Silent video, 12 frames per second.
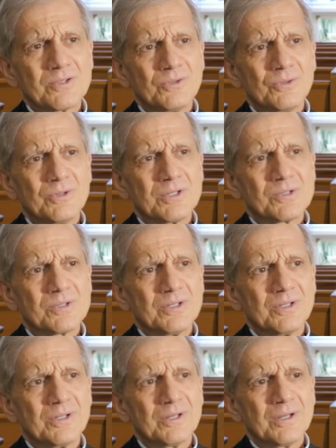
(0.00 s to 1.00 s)
who is
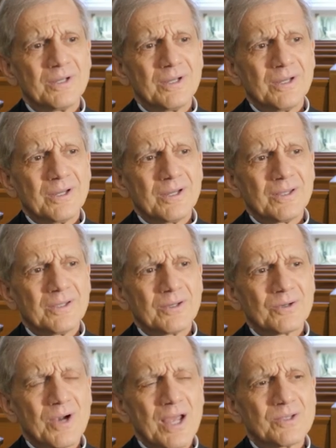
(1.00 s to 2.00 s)
the, the
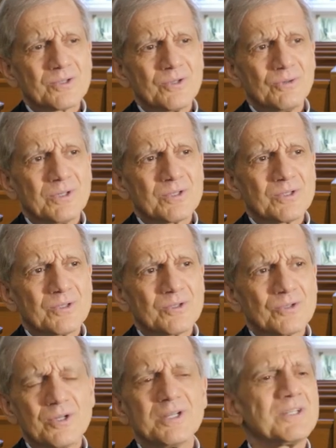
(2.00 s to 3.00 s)
Christ who is the
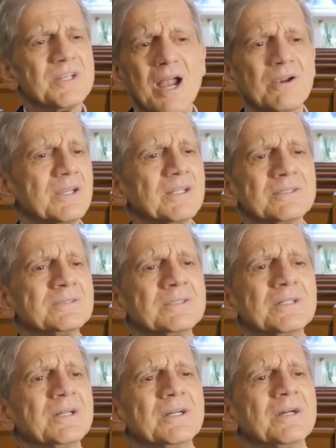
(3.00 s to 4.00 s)
Trinitarian,
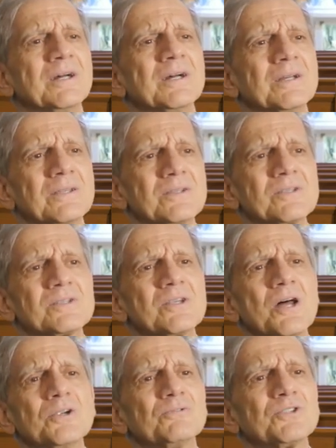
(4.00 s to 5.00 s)
the
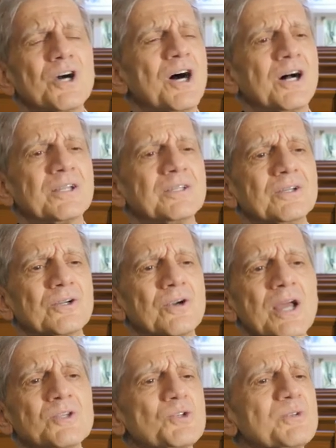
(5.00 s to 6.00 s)
Son of God, the
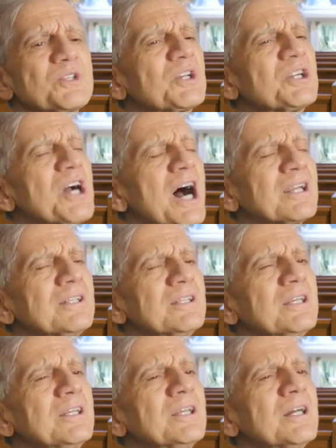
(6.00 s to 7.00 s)
Christ who is the
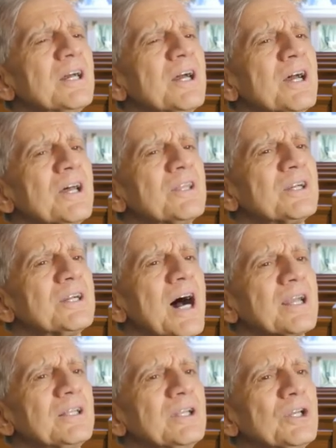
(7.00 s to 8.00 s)
godly, the
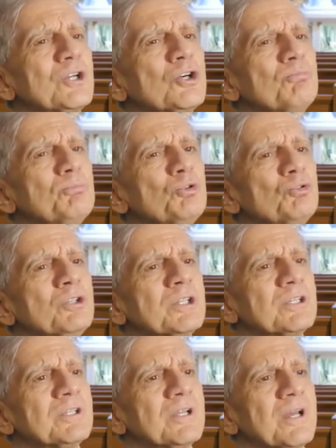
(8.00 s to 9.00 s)
godly
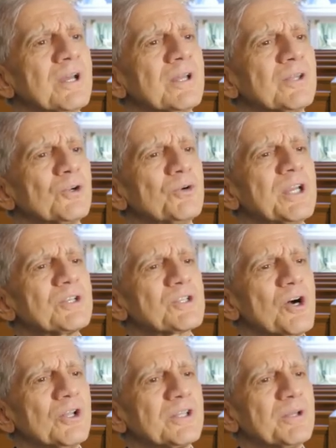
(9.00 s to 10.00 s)
communion. The Greeks
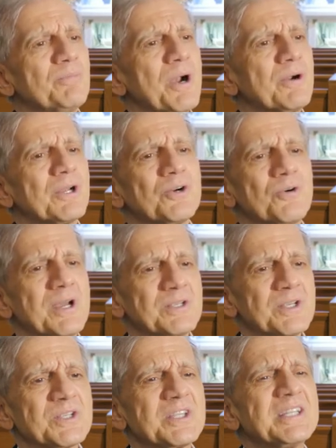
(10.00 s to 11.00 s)
call it the
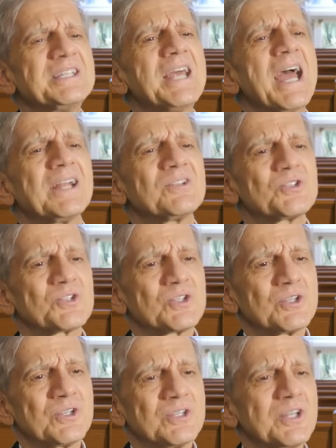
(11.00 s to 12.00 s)
perichoresis, the
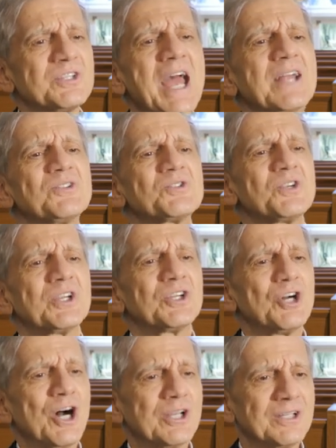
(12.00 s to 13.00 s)
dance, the dancing
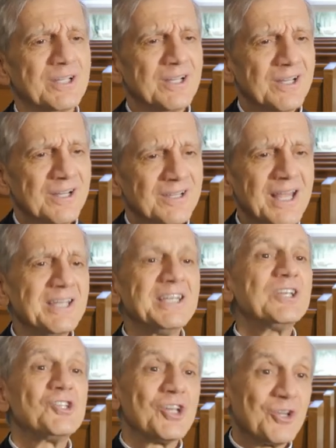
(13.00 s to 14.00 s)
God, that
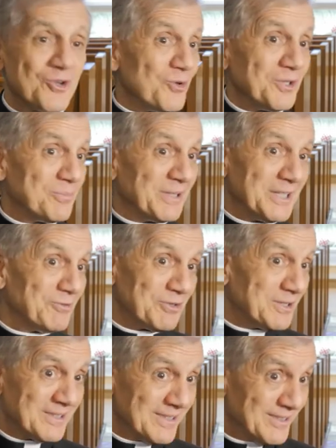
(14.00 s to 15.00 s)
Nietzsche could only believe
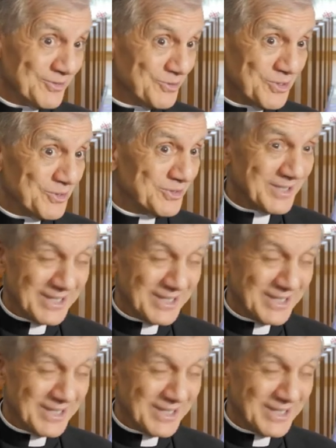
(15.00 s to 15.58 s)
in, you know, the